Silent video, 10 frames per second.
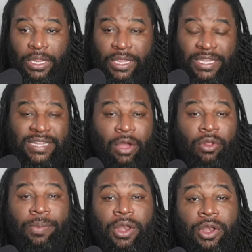he's not going
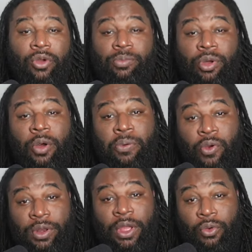to be a notable
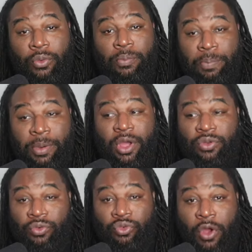opponent on
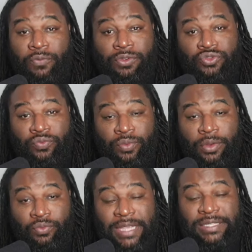Bud Crawford's
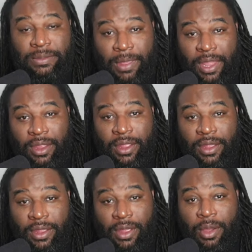resume,
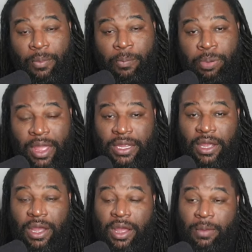but
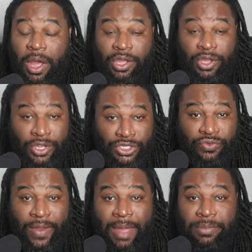a good
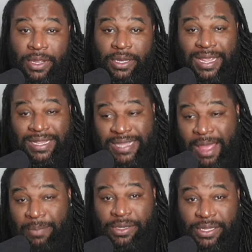scrap nonetheless,
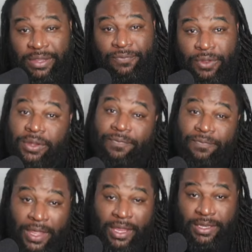I believe, for the
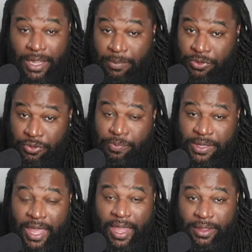vacant
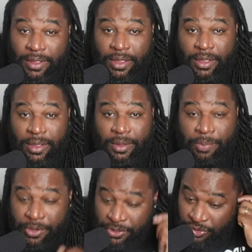WBA.
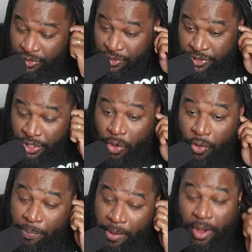But here's the
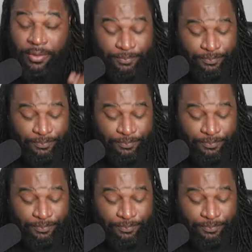cold part.